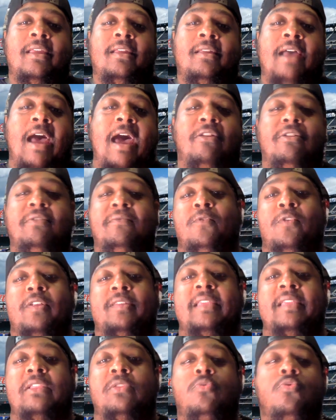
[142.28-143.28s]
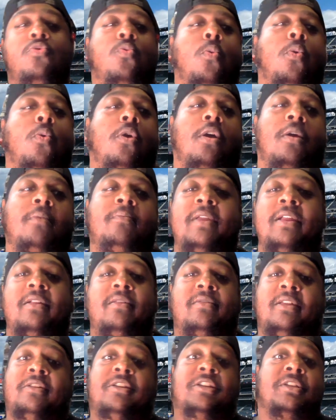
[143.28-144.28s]
I don't even want to say lukewarm.
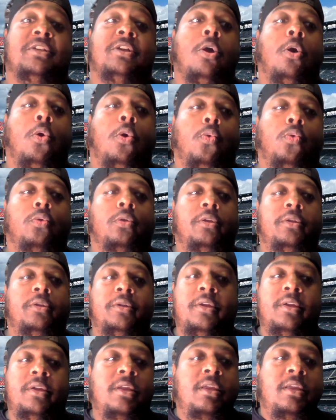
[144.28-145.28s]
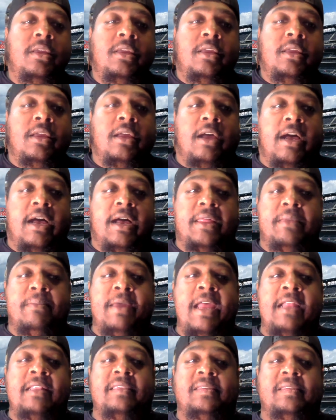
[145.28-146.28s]
They're just cold. The
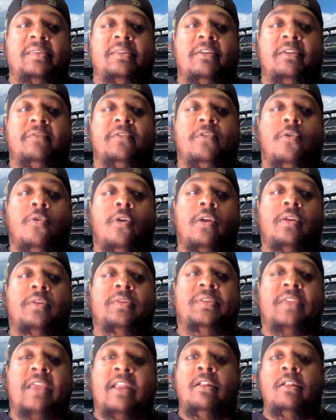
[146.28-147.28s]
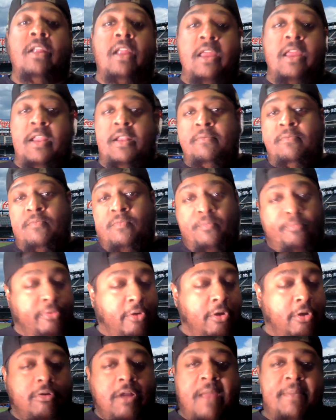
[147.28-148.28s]
Mets, of course, and
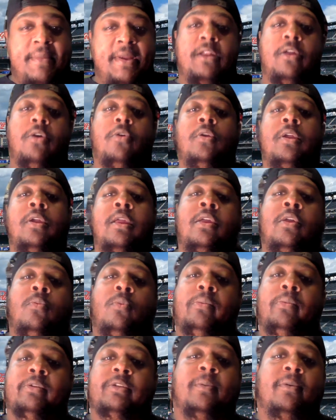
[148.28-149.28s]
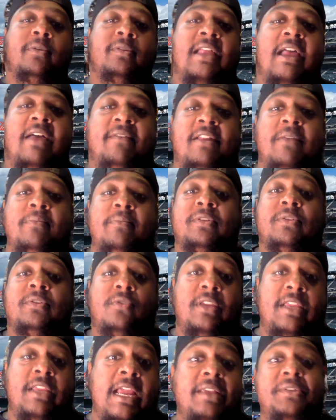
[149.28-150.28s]
programming note, we were supposed to have an
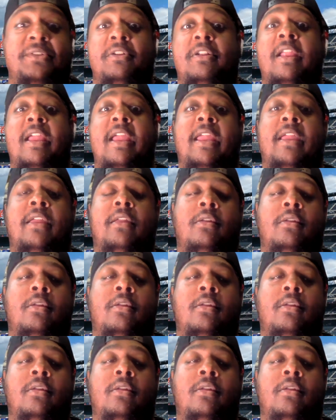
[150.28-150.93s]
episode yesterday